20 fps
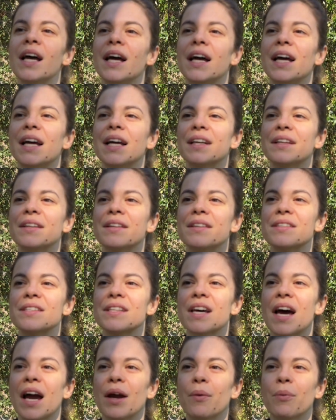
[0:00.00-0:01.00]
and
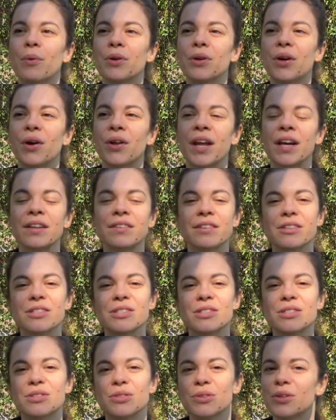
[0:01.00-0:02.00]
I want to connect
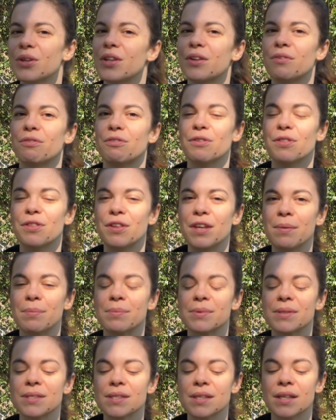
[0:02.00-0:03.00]
us to the different
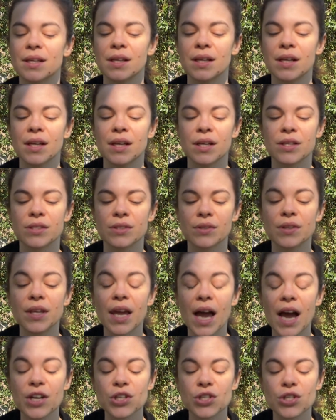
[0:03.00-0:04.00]
themes. So the
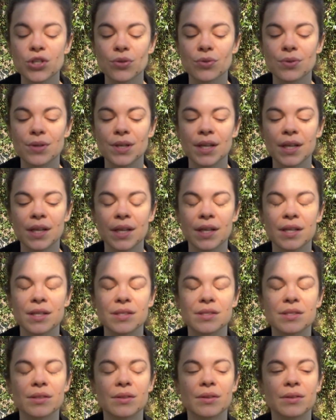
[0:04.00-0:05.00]
ash tree
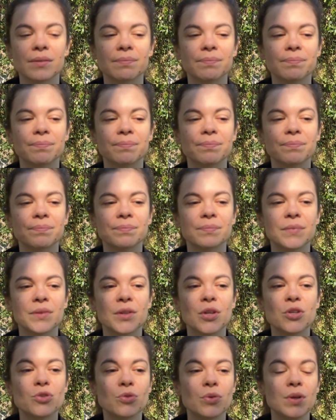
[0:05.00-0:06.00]
is
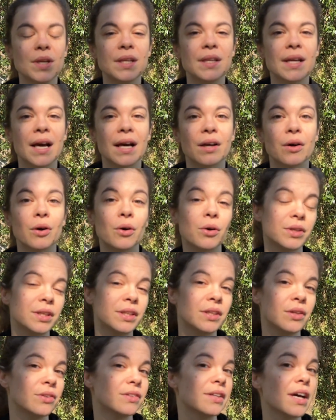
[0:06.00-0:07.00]
the tree that
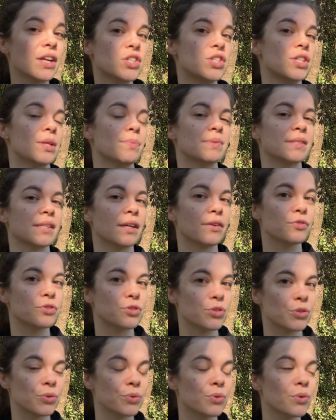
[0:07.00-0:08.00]
Odin attached himself
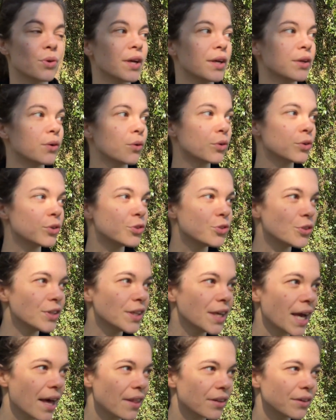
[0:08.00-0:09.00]
to in order to
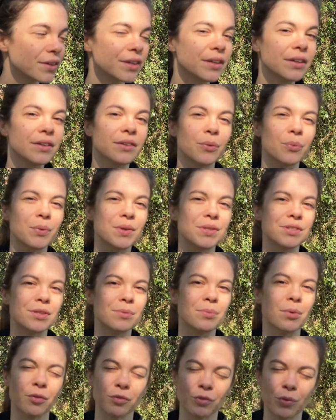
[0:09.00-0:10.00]
gather the
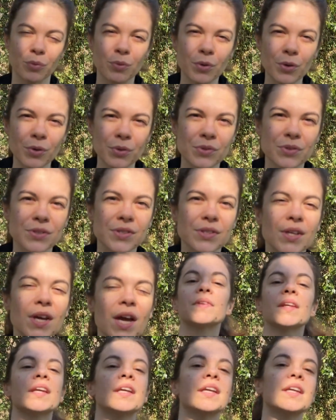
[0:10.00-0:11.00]
wisdom of the runes.
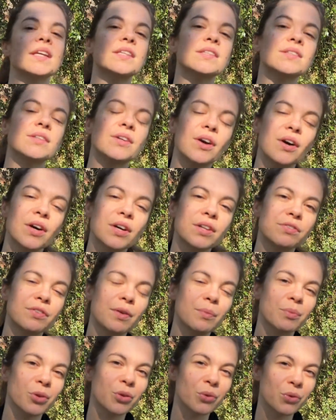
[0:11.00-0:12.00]
He's a god
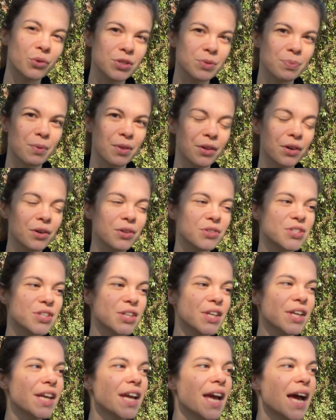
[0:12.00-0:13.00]
from the Norse
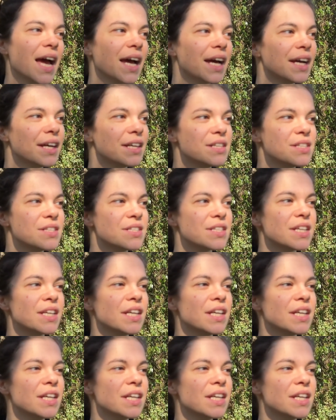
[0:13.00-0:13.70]
mythology, and